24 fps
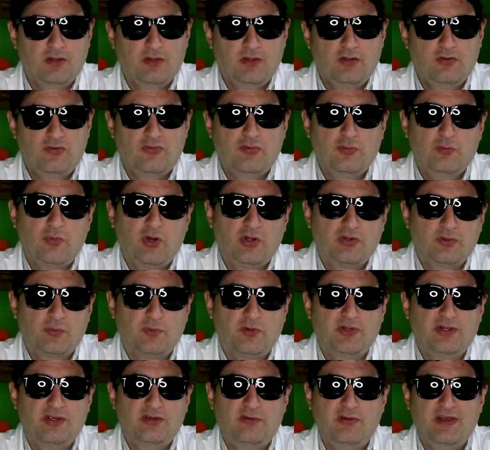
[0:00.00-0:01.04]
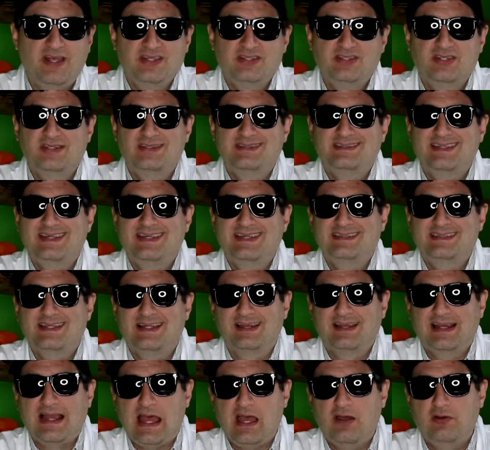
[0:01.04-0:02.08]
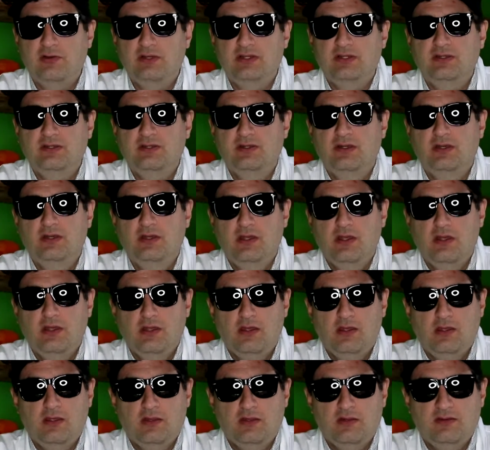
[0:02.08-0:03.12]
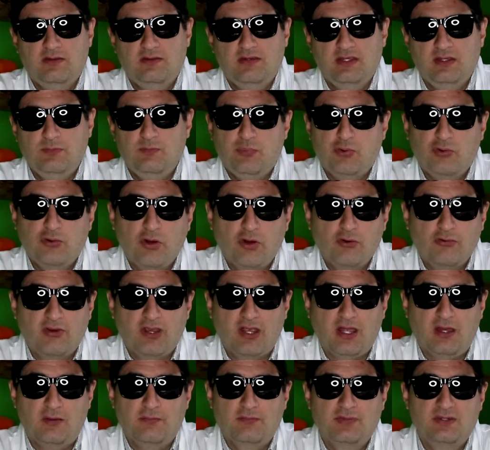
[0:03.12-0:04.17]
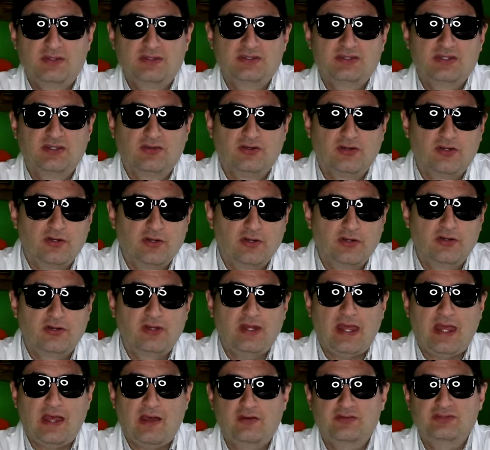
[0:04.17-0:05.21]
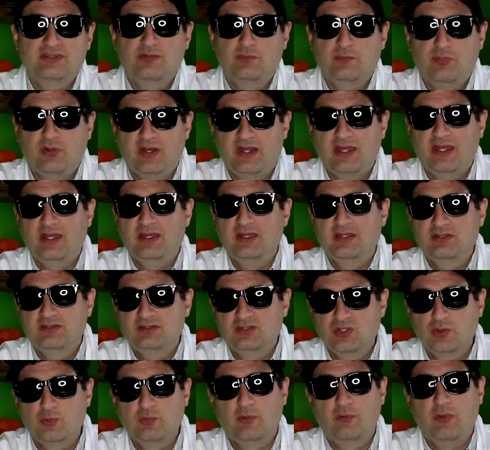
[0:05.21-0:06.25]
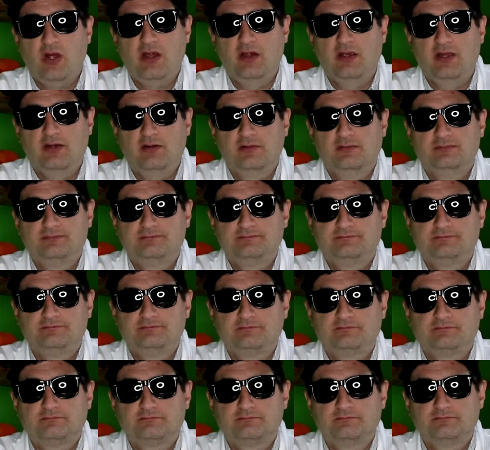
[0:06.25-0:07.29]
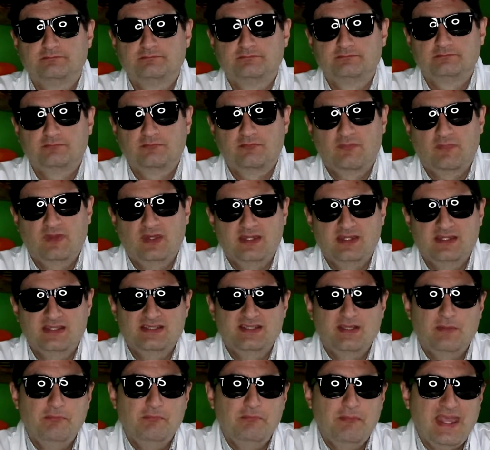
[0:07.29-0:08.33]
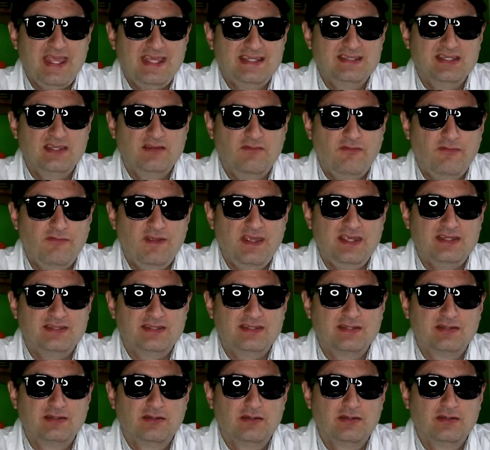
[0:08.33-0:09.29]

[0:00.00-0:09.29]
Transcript: Through multiple iterations, it's allowing the program to learn how to play Super Mario. And it's an amazing feat.